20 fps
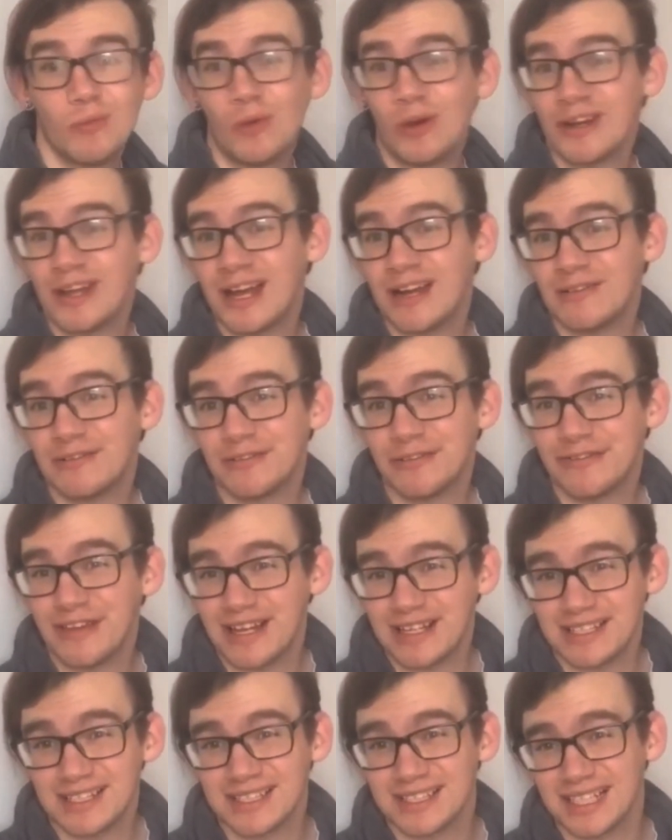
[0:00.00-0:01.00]
1 hour of
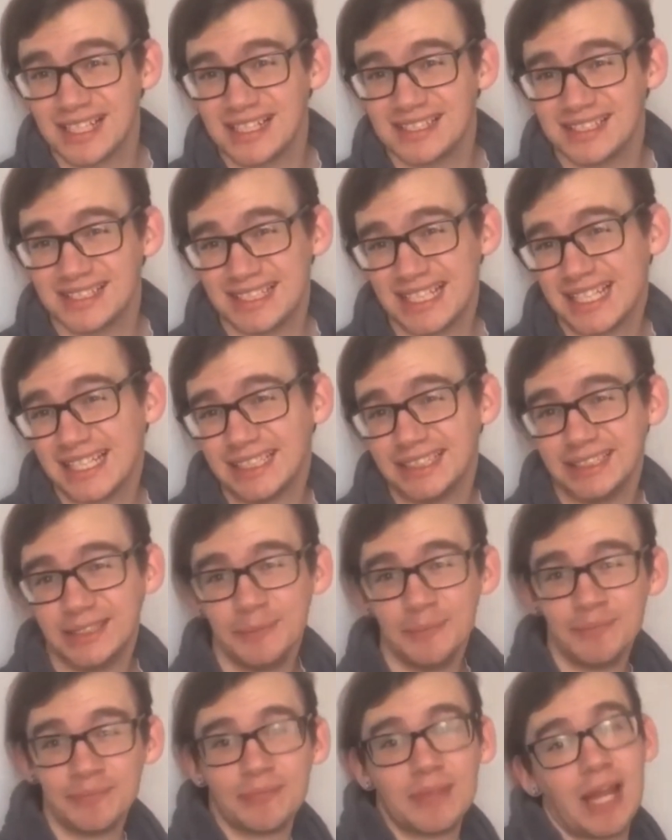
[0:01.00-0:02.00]
exercise a day,
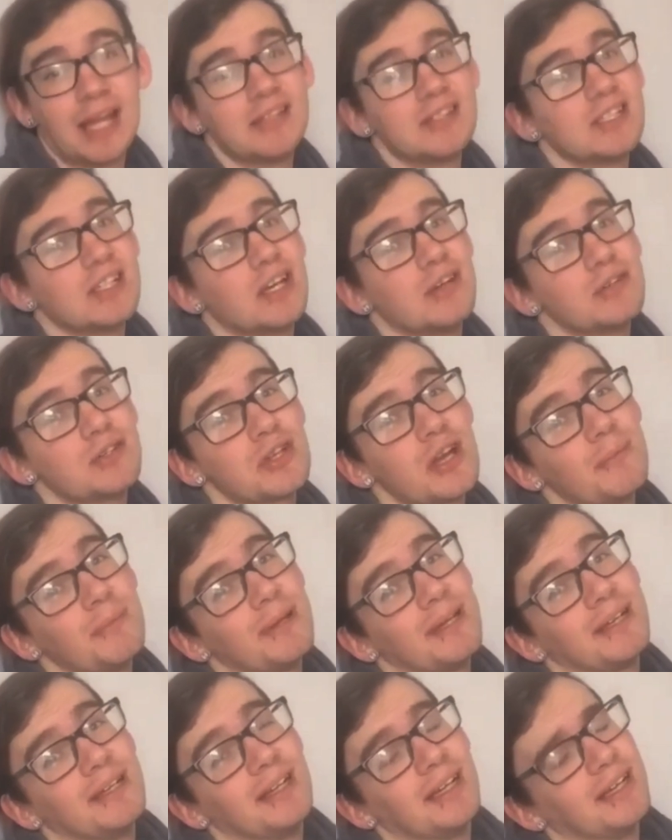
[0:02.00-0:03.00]
and to go
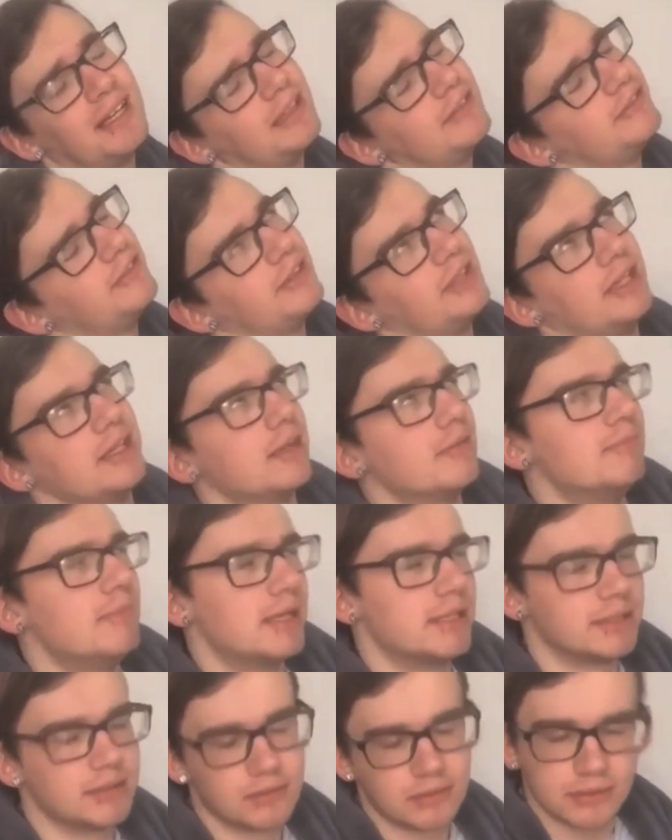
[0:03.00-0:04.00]
shopping and for like
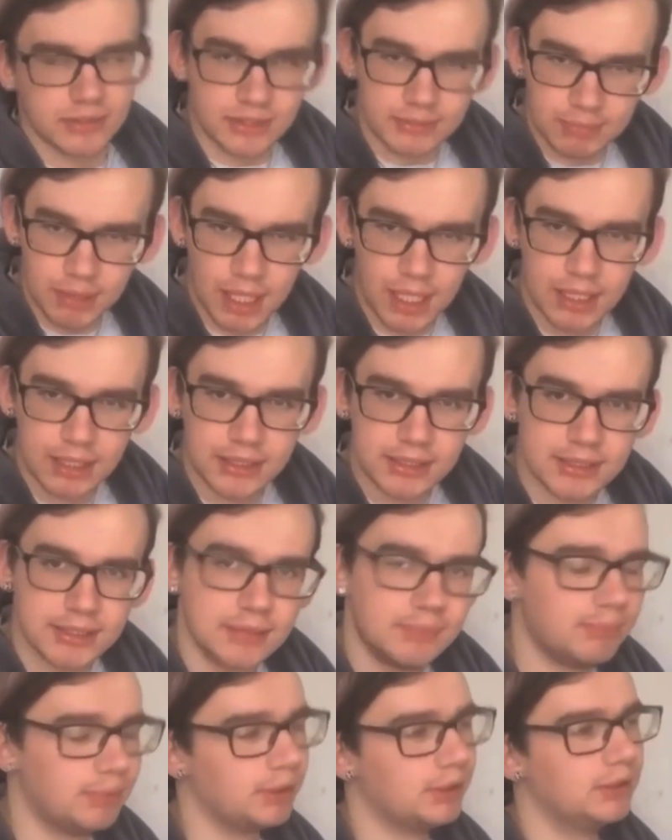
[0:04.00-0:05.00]
medical
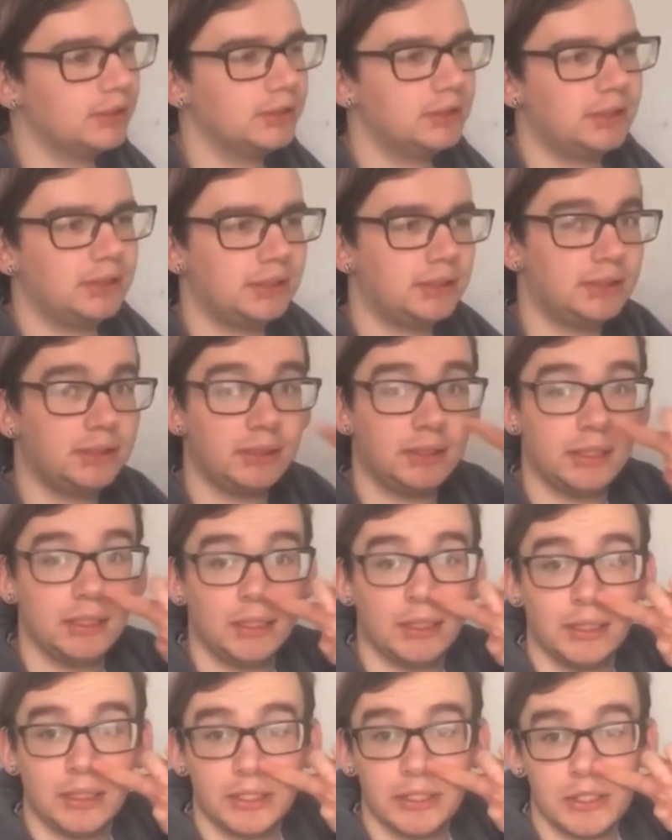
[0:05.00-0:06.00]
supplies. But
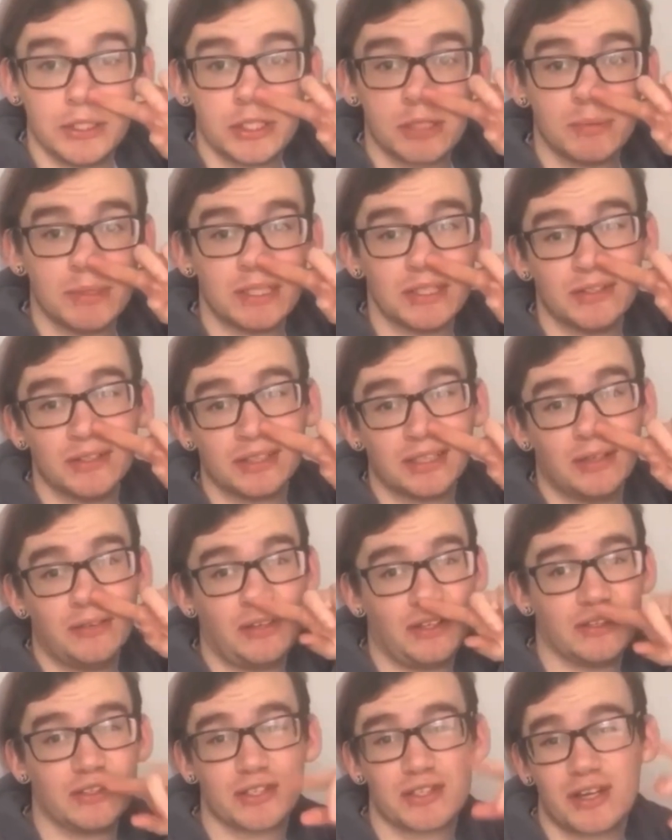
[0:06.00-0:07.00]
you should be doing
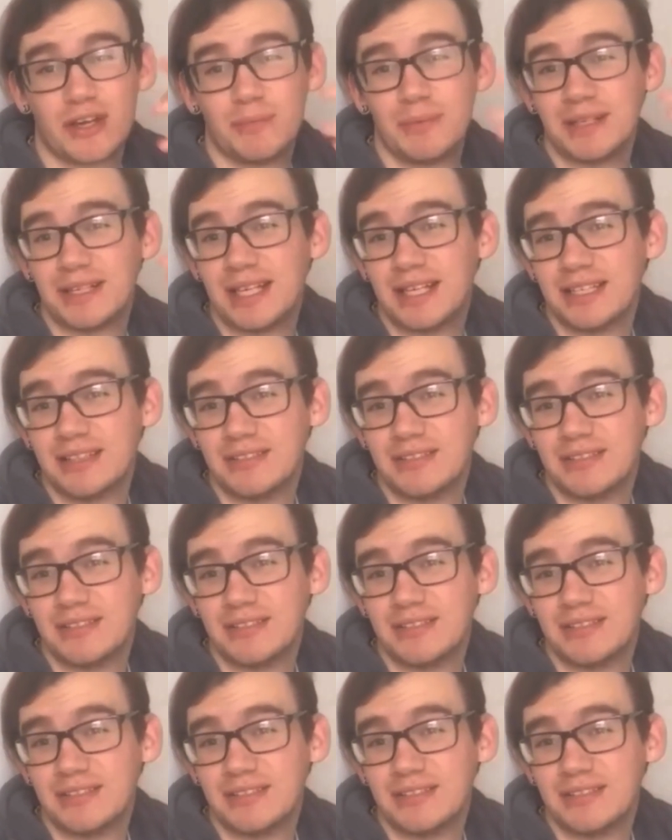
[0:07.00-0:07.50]
that while you're shopping